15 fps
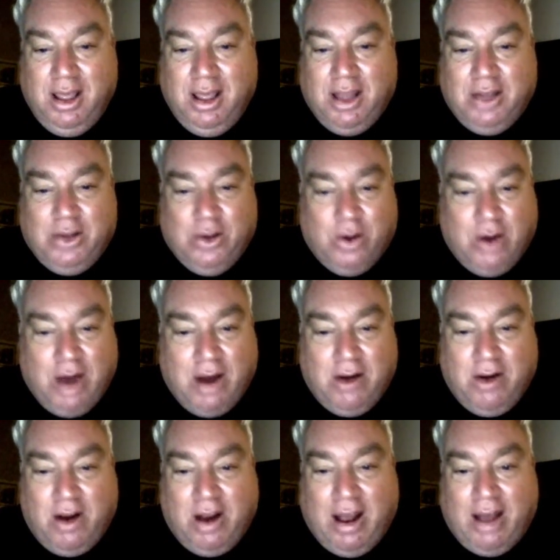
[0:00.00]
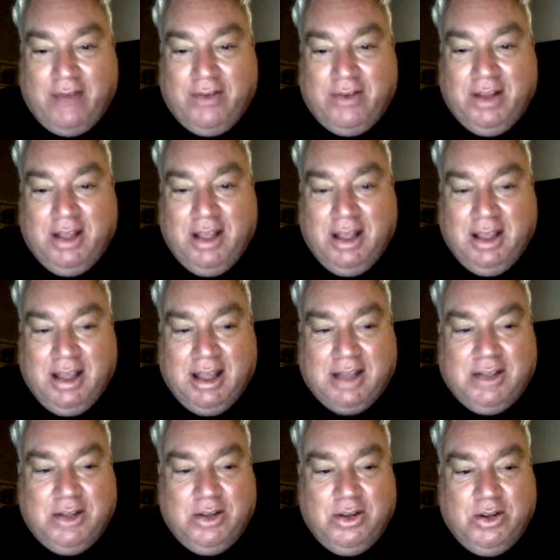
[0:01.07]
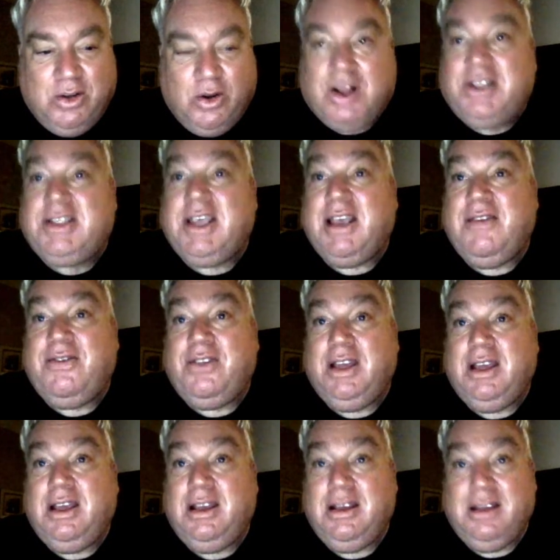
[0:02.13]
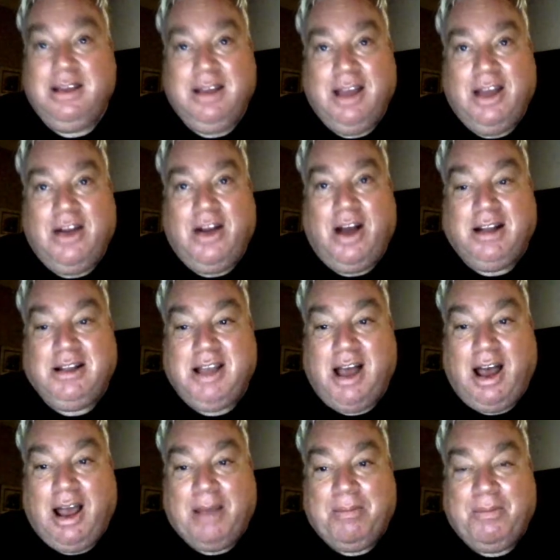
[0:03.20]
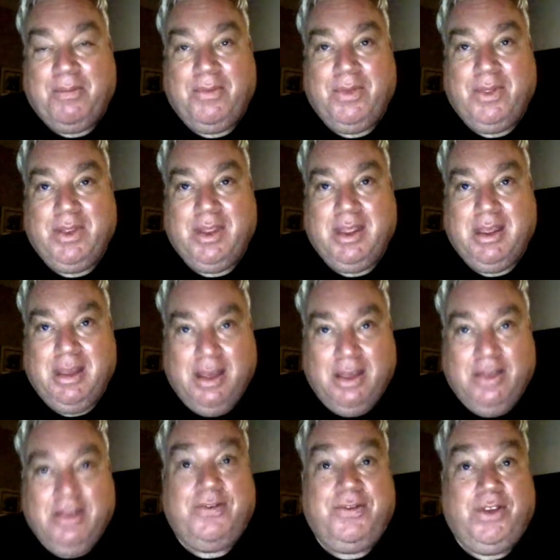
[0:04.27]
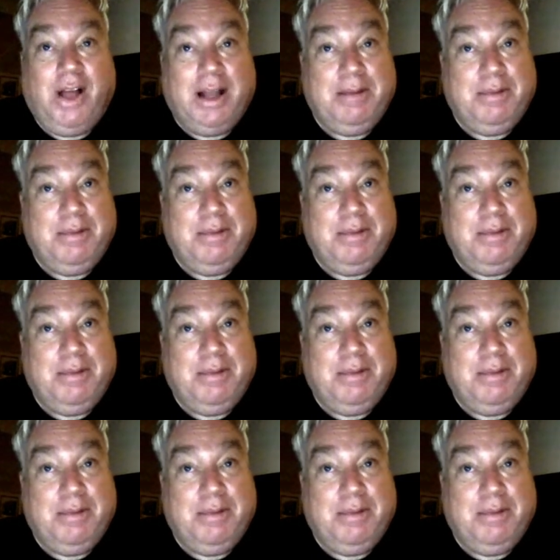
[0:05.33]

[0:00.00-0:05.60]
and your aircraft get to New York safely and on time. The flight